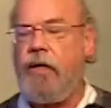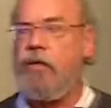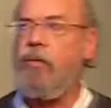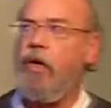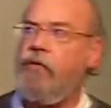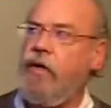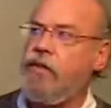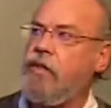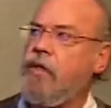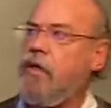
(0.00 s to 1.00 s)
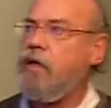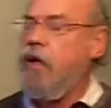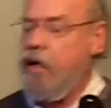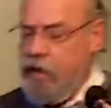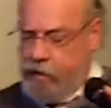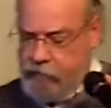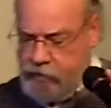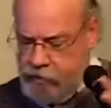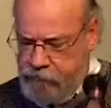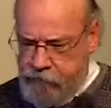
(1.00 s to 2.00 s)
and each one of us is going to
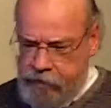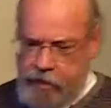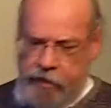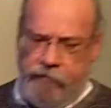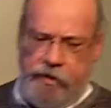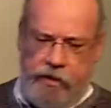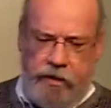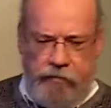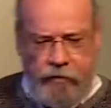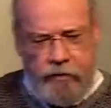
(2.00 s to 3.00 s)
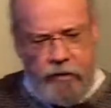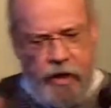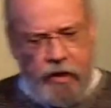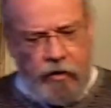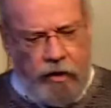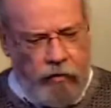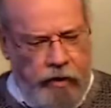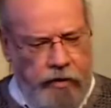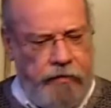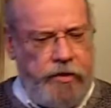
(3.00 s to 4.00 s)
have different gifts and different
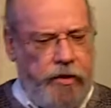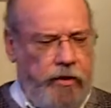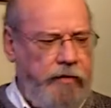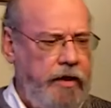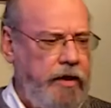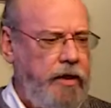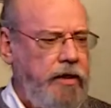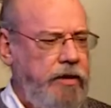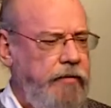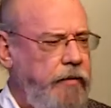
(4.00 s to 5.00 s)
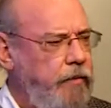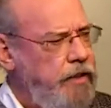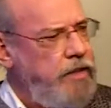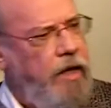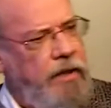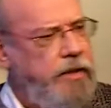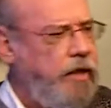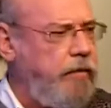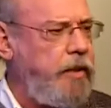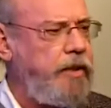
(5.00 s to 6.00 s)
ways of serving and different results
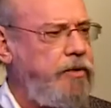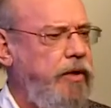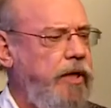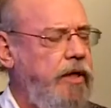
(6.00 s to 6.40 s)
in our ministry.